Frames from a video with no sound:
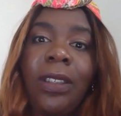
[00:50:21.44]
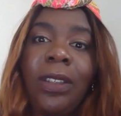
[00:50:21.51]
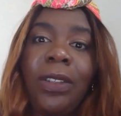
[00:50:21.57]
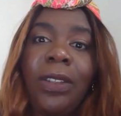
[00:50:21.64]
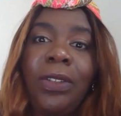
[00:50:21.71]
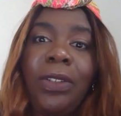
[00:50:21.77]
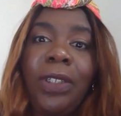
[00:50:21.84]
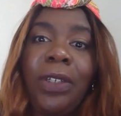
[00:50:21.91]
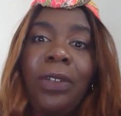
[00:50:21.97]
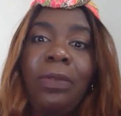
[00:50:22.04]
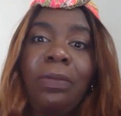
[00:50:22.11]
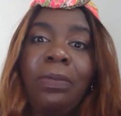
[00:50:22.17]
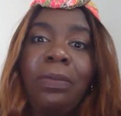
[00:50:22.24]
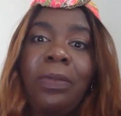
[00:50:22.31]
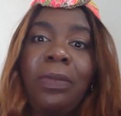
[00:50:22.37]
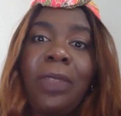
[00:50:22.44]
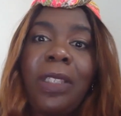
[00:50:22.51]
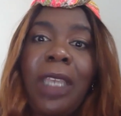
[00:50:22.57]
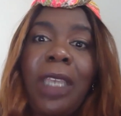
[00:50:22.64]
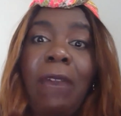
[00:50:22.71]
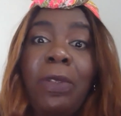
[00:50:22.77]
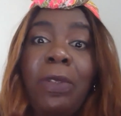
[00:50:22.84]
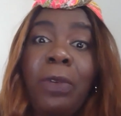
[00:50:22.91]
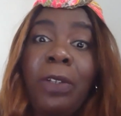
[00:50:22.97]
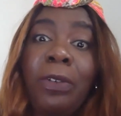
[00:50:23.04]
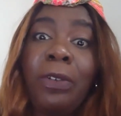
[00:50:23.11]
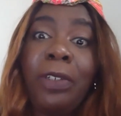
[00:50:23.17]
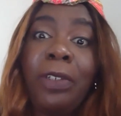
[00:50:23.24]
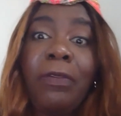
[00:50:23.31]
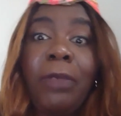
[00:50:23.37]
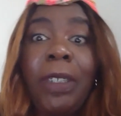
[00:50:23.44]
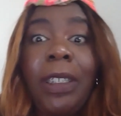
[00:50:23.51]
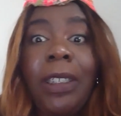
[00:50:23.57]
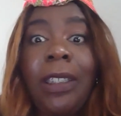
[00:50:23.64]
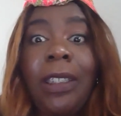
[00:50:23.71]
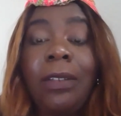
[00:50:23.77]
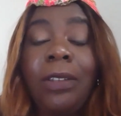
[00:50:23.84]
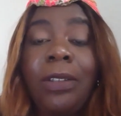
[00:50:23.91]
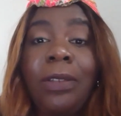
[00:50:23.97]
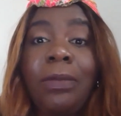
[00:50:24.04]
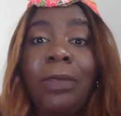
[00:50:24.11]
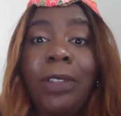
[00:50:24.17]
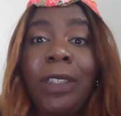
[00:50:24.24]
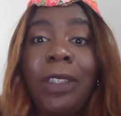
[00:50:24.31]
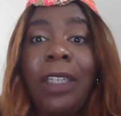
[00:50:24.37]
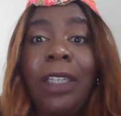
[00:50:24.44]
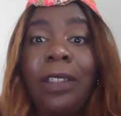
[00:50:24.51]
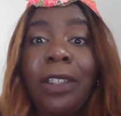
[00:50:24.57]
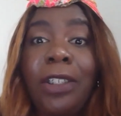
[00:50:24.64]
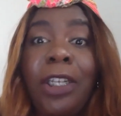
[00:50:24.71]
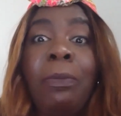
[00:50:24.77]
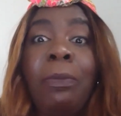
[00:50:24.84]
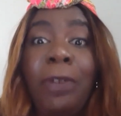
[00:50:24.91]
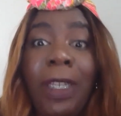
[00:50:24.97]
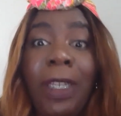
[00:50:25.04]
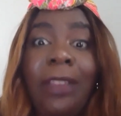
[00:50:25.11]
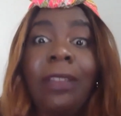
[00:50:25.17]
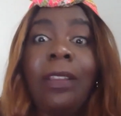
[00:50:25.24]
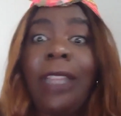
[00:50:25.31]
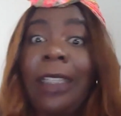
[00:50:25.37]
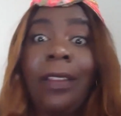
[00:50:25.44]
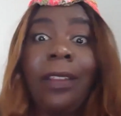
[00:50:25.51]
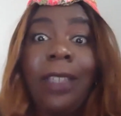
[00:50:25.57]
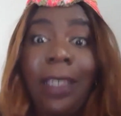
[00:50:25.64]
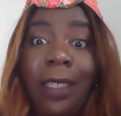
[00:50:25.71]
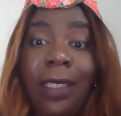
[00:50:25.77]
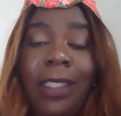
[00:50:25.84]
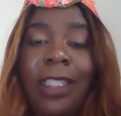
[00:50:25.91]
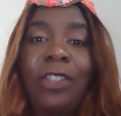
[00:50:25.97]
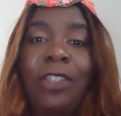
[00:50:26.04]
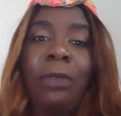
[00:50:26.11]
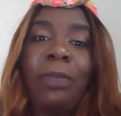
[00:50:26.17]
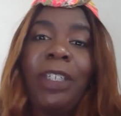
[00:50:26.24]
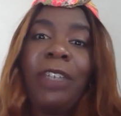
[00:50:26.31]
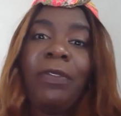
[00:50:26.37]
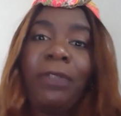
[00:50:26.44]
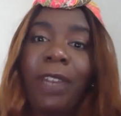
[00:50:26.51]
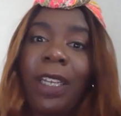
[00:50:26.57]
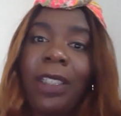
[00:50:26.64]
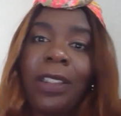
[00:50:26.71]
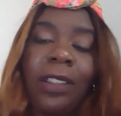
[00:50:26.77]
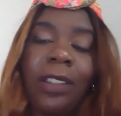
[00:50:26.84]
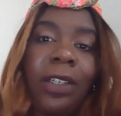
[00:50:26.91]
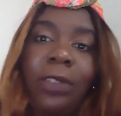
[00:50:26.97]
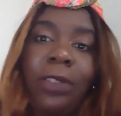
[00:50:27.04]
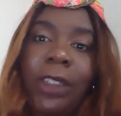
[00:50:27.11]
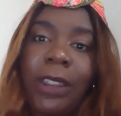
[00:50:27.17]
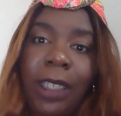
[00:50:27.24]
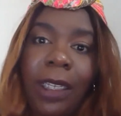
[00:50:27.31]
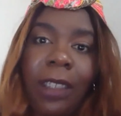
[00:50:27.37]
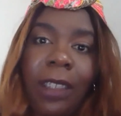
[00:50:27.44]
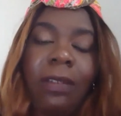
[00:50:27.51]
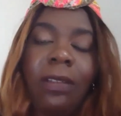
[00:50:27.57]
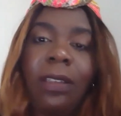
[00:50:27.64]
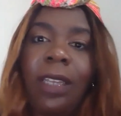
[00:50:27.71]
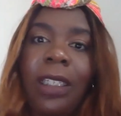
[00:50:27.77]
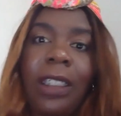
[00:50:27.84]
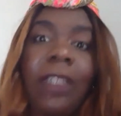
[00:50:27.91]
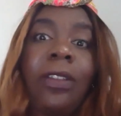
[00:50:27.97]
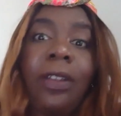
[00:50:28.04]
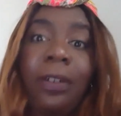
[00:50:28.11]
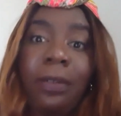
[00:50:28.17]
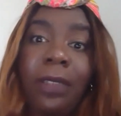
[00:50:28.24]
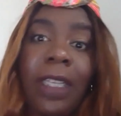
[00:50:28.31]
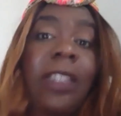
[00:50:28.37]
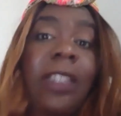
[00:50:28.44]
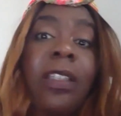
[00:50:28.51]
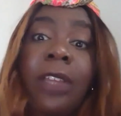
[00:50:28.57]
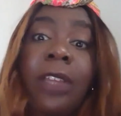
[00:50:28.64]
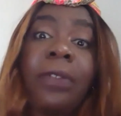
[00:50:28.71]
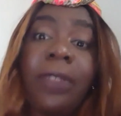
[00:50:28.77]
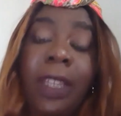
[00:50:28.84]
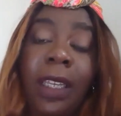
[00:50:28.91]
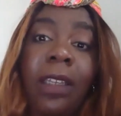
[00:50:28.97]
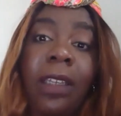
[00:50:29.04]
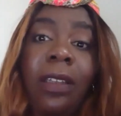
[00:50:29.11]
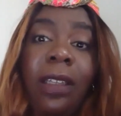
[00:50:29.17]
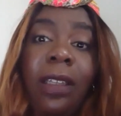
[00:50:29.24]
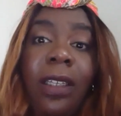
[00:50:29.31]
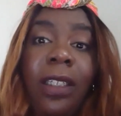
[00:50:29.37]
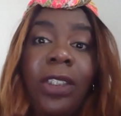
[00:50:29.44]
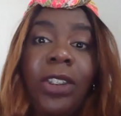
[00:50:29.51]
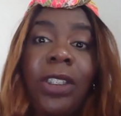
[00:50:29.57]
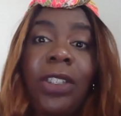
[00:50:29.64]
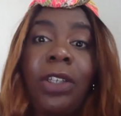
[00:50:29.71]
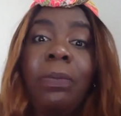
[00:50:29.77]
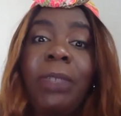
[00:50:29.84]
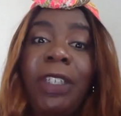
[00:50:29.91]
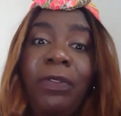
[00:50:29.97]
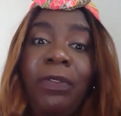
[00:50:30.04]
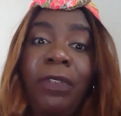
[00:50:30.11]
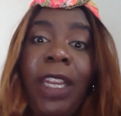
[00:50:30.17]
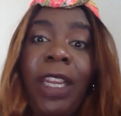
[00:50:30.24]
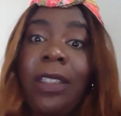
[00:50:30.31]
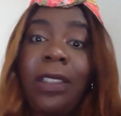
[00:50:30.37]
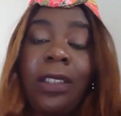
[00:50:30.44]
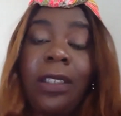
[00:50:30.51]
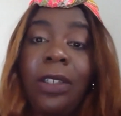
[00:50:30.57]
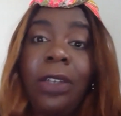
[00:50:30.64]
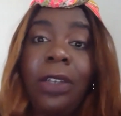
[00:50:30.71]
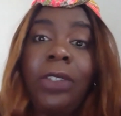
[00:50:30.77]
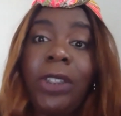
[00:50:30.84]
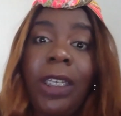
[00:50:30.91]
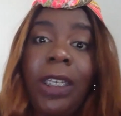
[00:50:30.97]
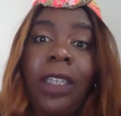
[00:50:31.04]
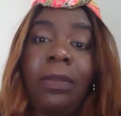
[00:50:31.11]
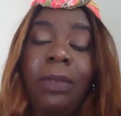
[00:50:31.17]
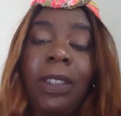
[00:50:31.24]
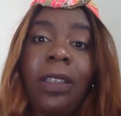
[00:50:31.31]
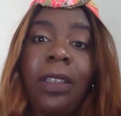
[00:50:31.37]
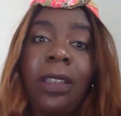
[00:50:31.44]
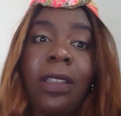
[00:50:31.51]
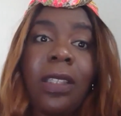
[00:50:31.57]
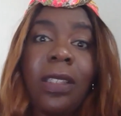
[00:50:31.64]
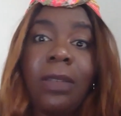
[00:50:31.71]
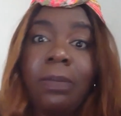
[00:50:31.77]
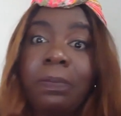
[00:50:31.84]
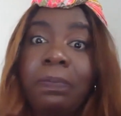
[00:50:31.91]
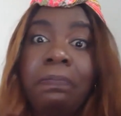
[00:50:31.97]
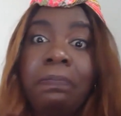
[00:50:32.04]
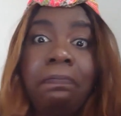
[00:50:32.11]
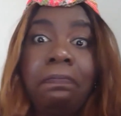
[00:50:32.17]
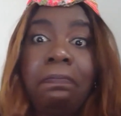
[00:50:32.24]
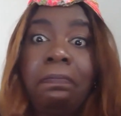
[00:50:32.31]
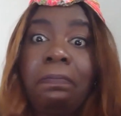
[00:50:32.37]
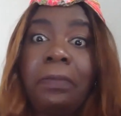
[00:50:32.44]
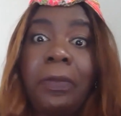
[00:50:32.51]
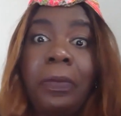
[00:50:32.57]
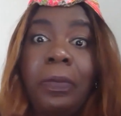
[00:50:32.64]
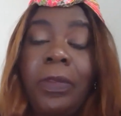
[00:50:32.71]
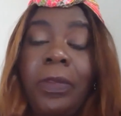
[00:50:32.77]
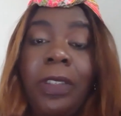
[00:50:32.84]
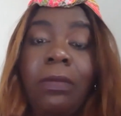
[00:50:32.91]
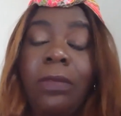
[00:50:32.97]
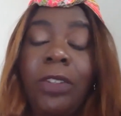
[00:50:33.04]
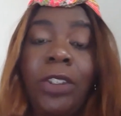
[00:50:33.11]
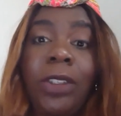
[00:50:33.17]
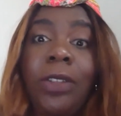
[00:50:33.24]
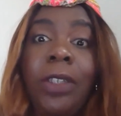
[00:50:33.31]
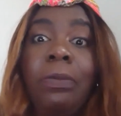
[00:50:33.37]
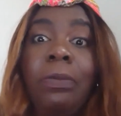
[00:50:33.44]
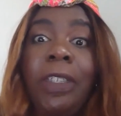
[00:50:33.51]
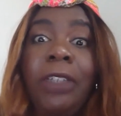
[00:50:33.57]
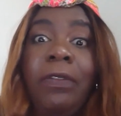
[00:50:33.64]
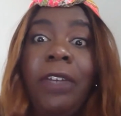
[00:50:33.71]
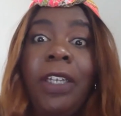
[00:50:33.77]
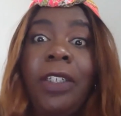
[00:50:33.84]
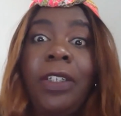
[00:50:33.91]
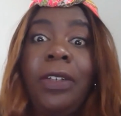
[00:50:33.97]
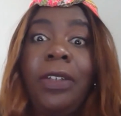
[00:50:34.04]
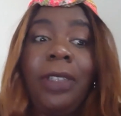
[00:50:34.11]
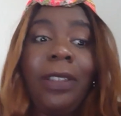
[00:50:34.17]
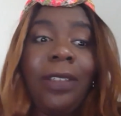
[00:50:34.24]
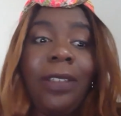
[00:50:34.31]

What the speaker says: you know, say, I was wondering if we can look at a number at like this. Don't be afraid to negotiate either. That's another thing. Just don't be afraid to negotiate, because just don't be afraid to do it.